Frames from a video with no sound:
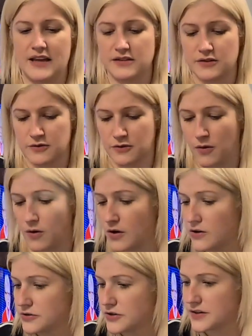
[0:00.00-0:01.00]
it's
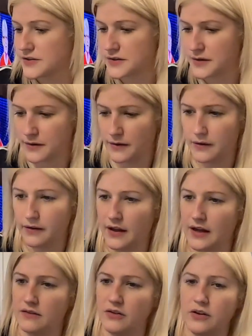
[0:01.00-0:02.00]
gorgeous too.
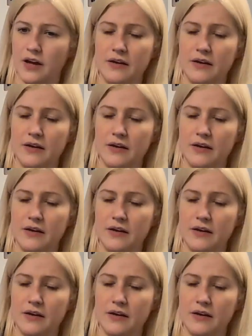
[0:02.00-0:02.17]
Like, look